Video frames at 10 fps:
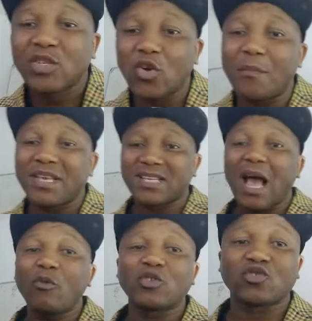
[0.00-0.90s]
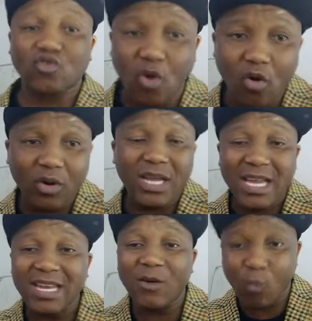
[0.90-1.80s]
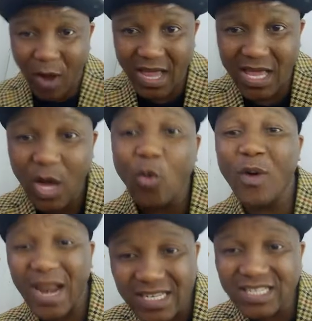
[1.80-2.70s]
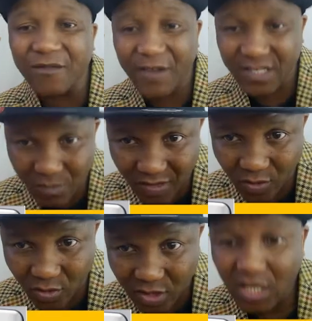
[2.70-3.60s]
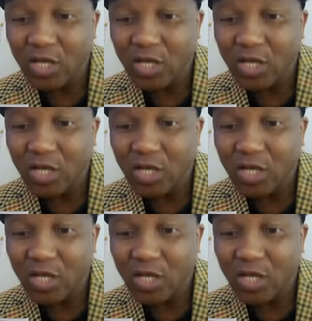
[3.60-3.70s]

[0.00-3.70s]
So means I was wrong in a way when I did the first method.